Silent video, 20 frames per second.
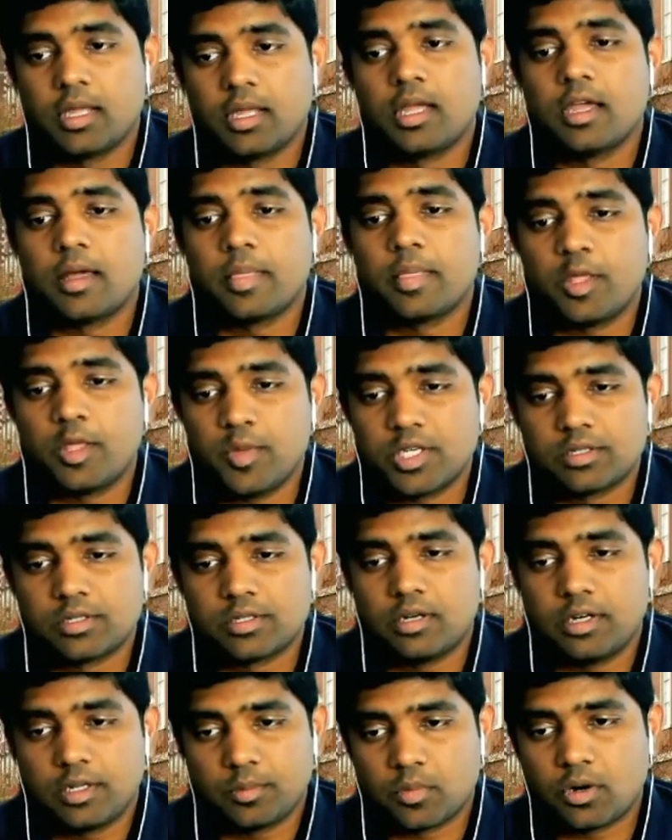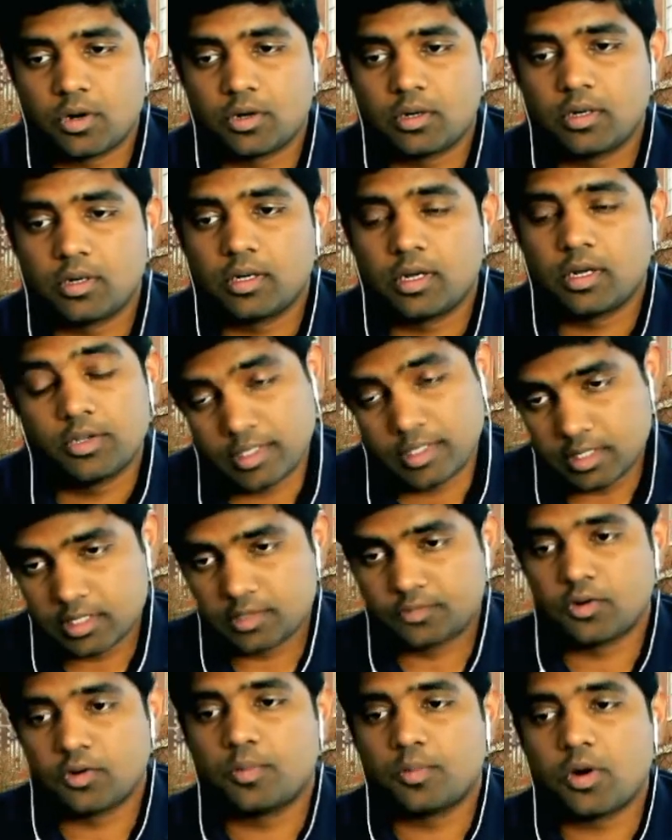the machine learning model or the
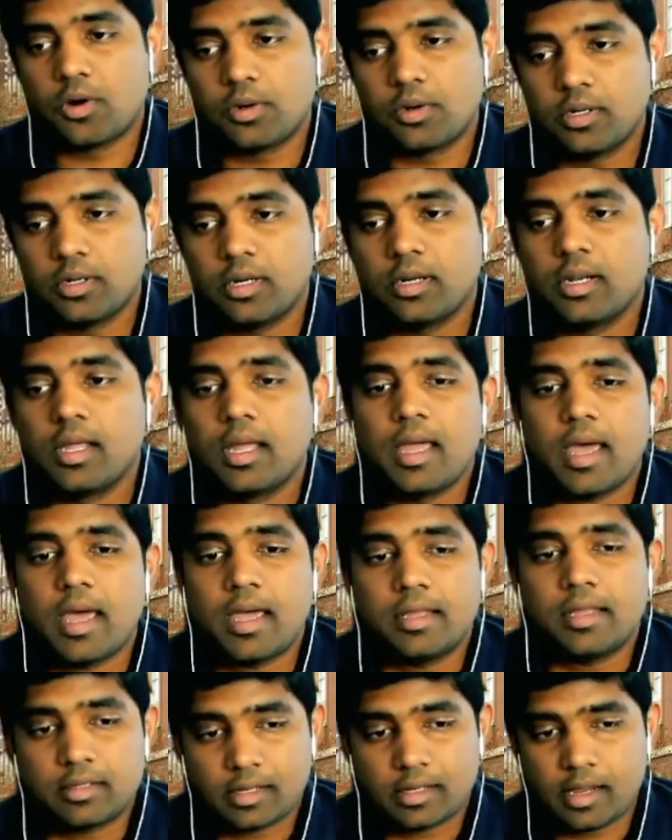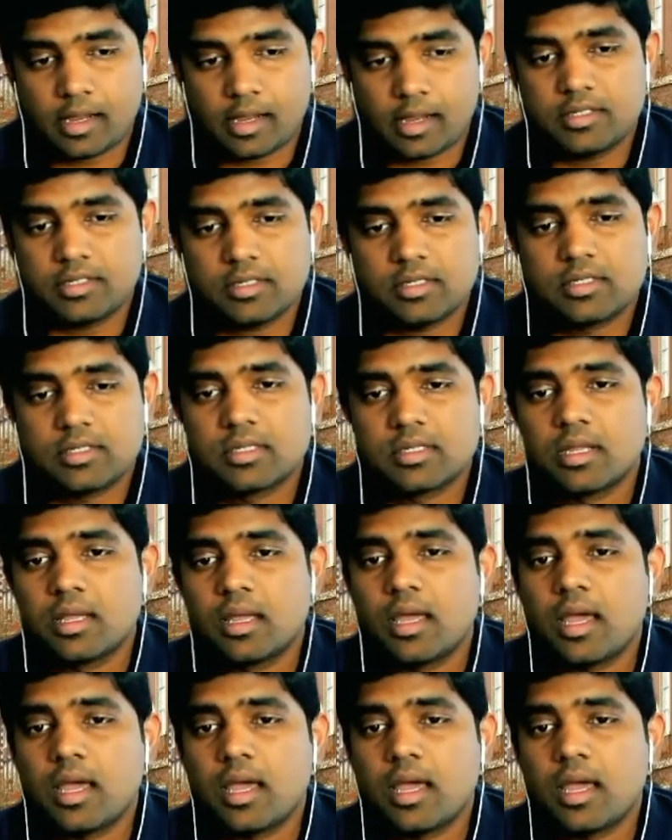TensorFlow model and the classes.